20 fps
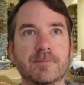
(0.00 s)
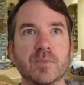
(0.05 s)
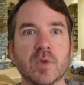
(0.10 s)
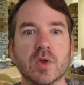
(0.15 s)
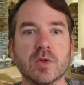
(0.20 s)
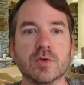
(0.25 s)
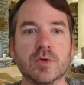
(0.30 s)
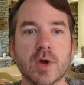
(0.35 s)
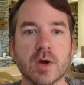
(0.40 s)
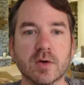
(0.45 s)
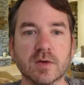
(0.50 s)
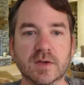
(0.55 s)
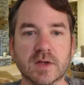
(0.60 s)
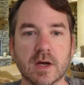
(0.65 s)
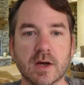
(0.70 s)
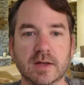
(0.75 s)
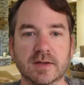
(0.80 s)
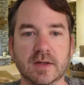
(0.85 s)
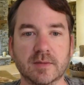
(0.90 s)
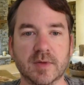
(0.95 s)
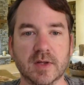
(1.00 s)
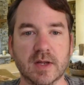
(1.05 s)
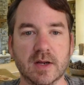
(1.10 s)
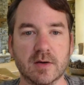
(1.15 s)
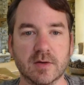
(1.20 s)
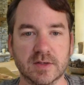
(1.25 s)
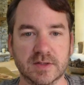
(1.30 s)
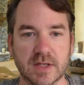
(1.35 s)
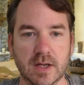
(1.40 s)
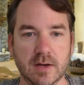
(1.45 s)
those concepts in
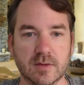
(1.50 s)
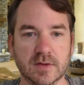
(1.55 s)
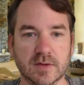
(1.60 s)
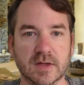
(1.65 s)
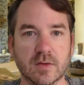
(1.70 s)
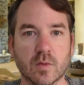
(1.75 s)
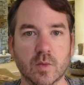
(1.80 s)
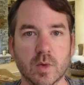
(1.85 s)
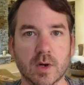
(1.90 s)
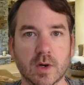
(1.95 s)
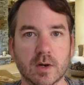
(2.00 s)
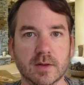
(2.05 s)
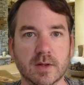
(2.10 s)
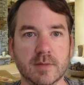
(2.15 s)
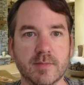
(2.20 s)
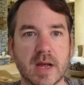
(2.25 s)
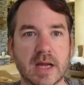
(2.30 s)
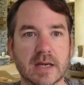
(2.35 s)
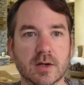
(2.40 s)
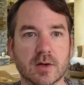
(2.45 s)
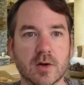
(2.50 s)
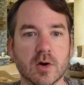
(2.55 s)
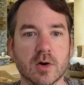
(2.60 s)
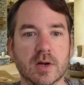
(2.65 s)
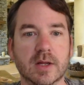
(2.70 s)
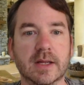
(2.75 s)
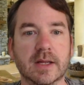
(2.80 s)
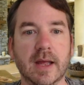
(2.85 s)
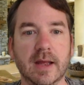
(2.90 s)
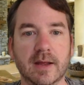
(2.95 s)
aristocracy, where the Magna
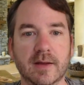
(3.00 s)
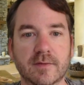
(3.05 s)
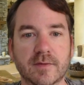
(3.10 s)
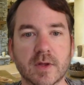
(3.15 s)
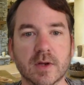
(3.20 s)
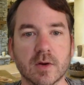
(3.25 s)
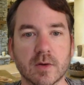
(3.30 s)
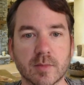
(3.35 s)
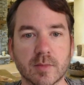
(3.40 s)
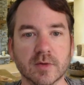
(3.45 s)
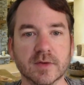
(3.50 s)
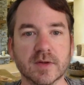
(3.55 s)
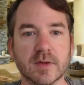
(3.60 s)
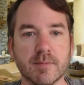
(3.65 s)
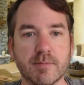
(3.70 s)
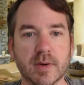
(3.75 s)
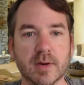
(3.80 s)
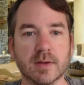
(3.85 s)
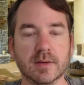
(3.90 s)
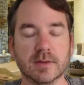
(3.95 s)
Carta gave the nobles and